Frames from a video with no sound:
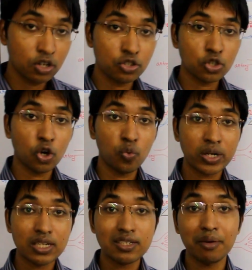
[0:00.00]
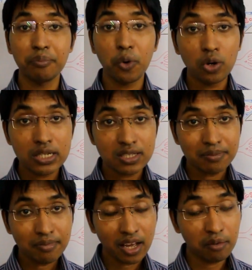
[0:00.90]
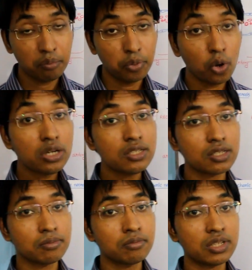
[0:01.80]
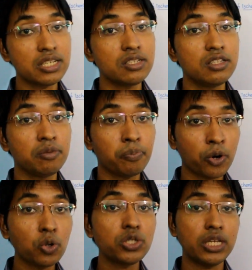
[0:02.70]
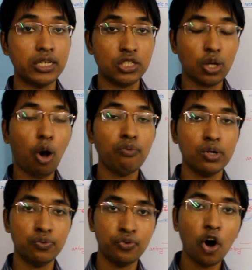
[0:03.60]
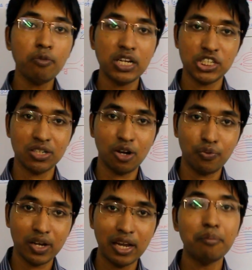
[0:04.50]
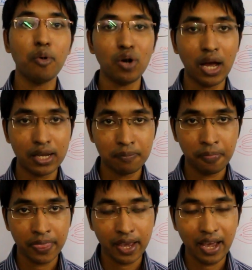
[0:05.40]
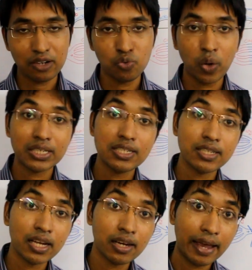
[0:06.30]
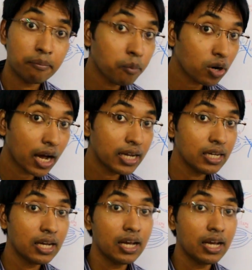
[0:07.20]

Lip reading: So what is embolism? Embolism is the process of formation of an emboli. And what is an emboli?